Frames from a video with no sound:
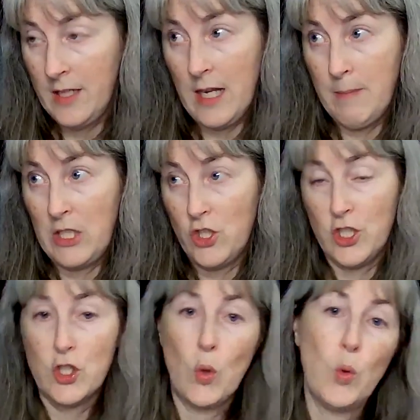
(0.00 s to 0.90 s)

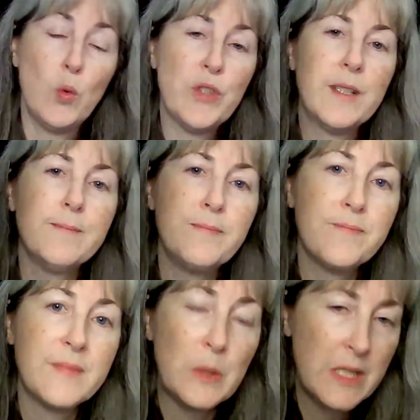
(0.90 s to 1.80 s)
Dimensions Gold.
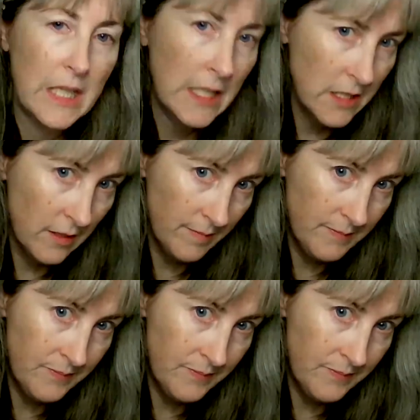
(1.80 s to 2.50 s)
This is a kit.